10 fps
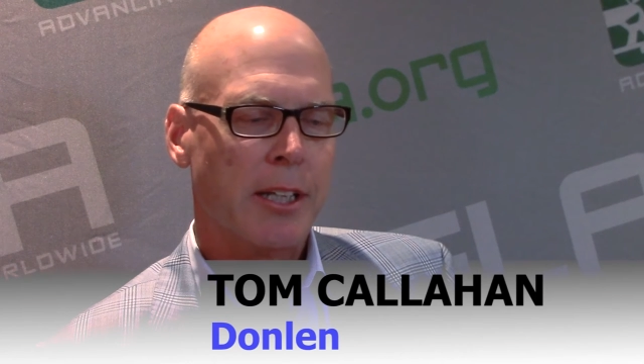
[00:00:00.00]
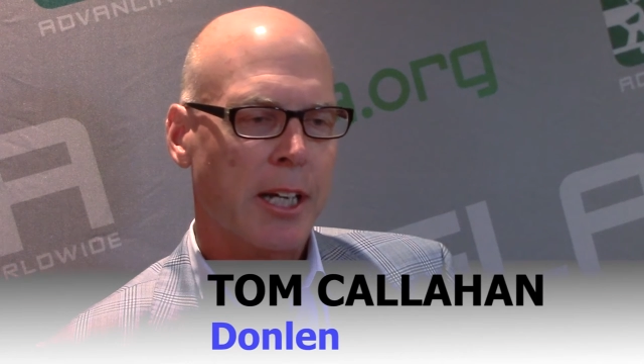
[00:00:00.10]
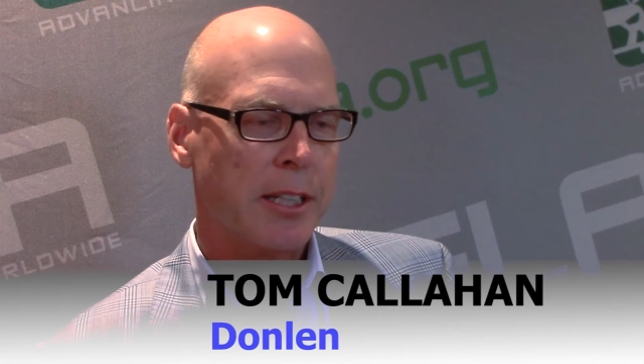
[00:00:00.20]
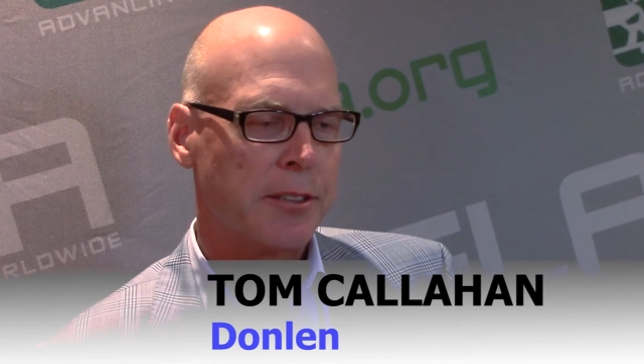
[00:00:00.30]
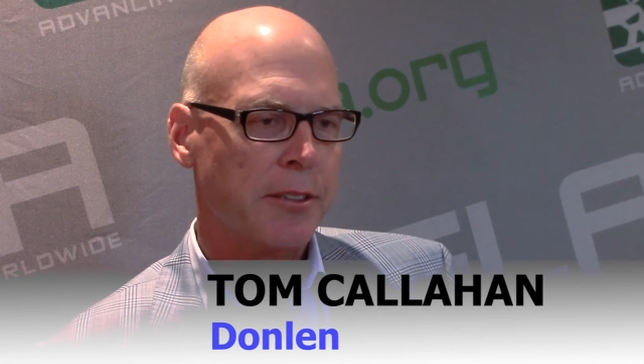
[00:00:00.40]

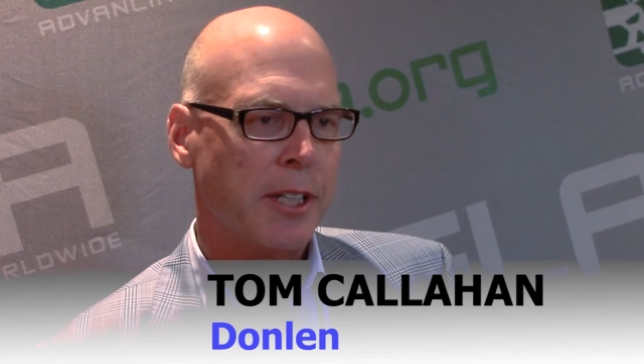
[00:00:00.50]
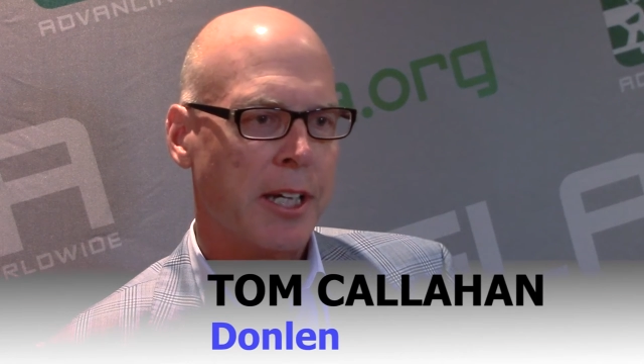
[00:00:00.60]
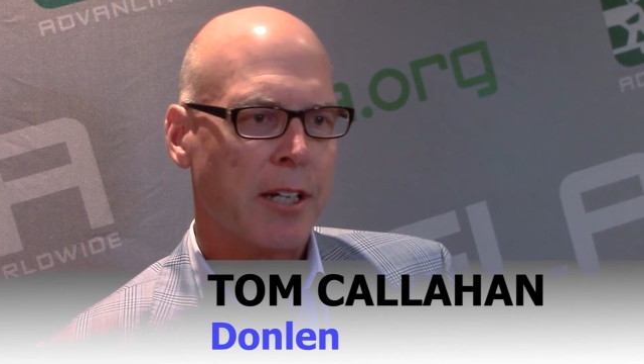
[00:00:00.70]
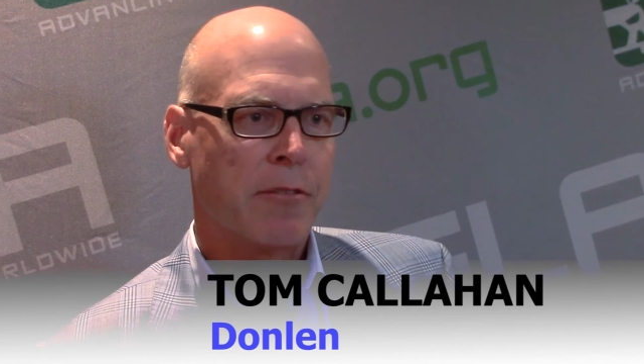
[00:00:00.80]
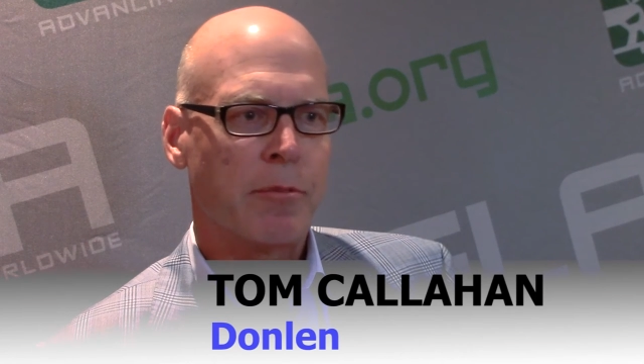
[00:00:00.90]
lots of
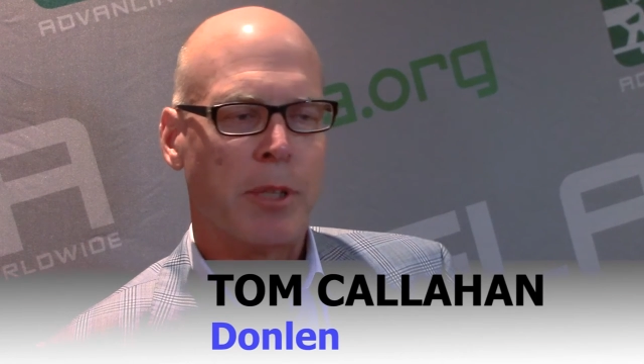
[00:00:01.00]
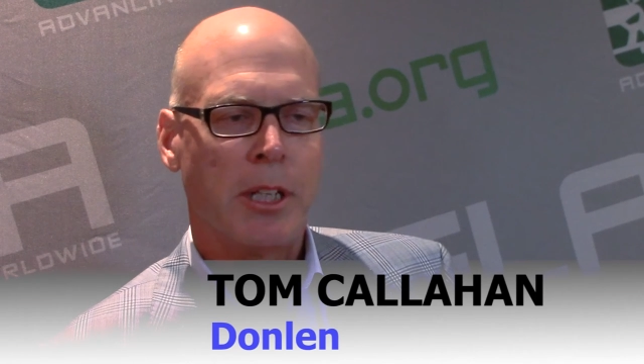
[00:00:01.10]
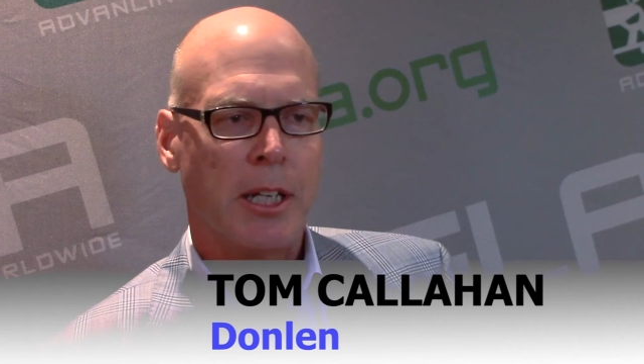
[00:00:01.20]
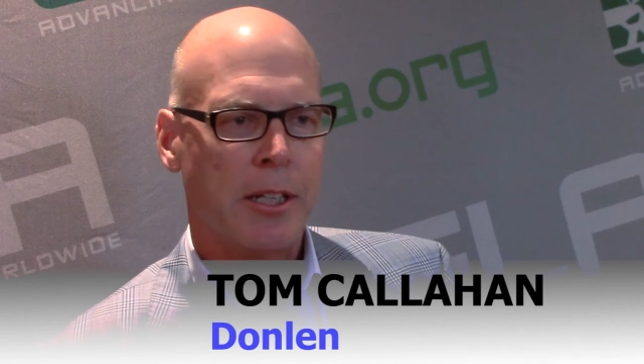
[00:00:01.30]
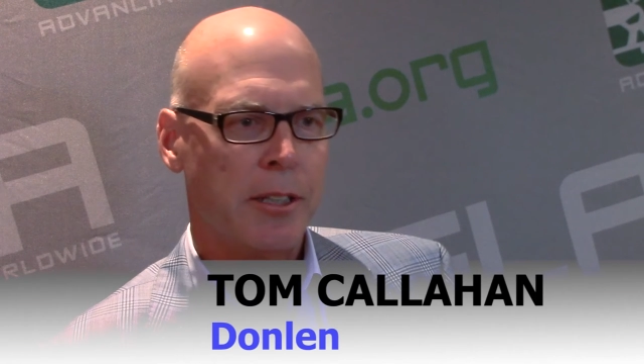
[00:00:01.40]
data from a
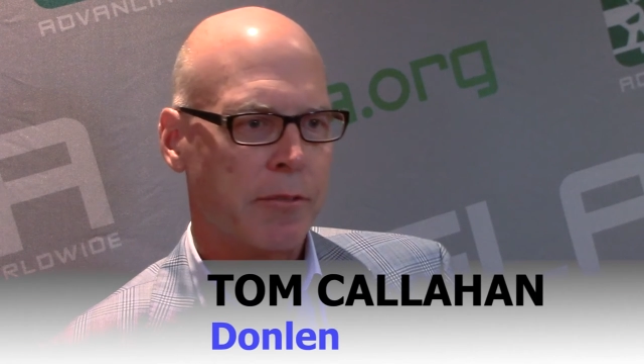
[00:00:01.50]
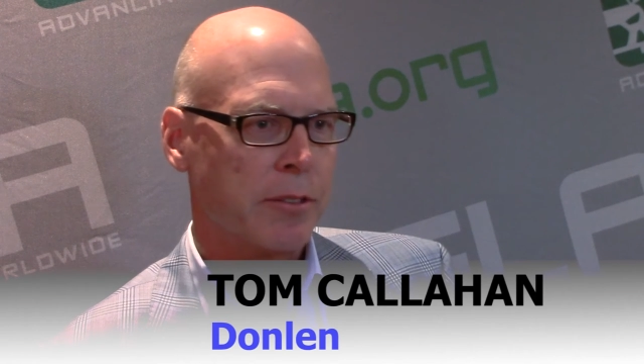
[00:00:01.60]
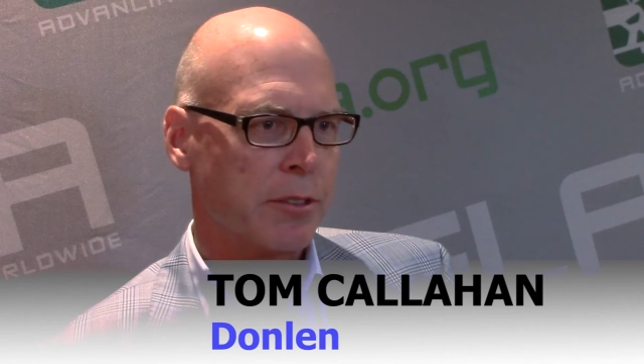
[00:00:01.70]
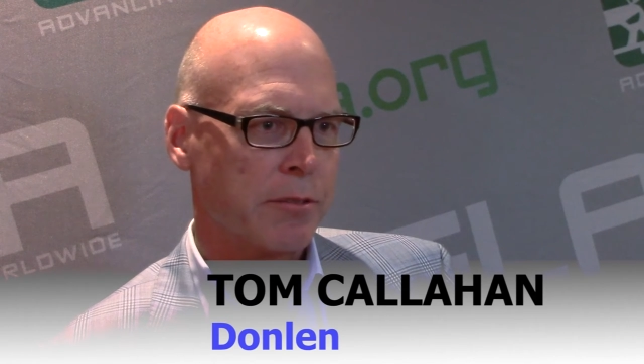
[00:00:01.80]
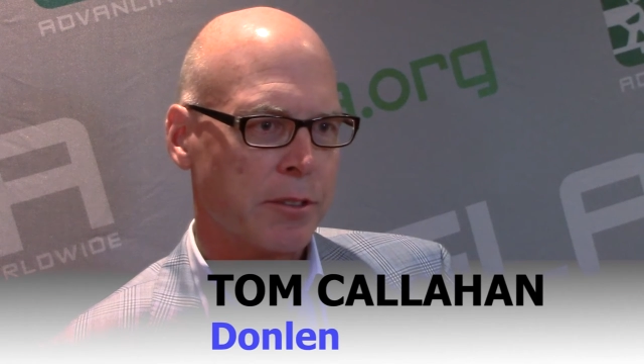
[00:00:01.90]
lot of different
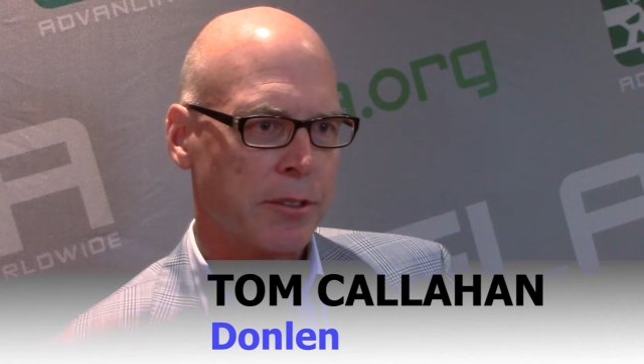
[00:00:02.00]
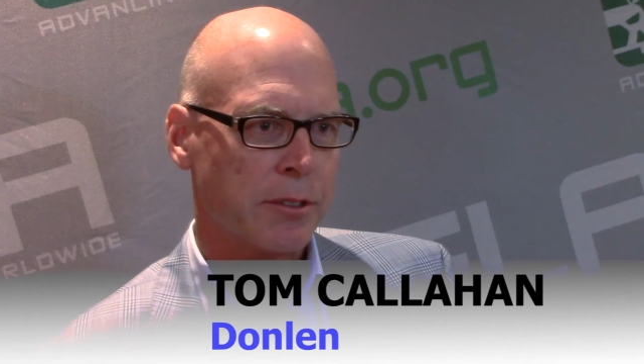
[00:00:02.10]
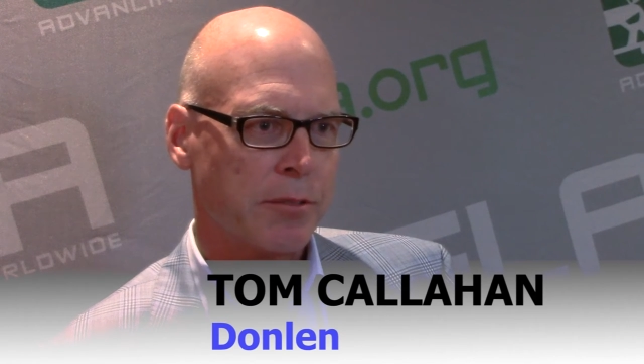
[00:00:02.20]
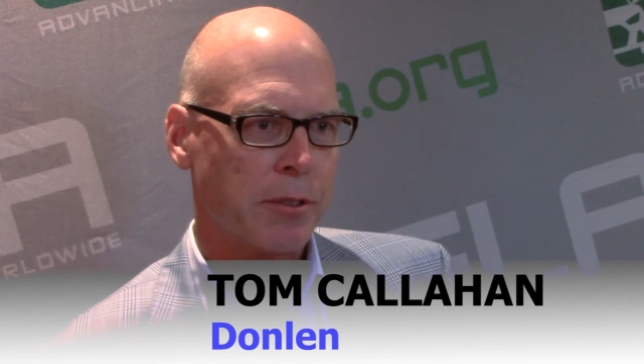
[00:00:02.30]
sources,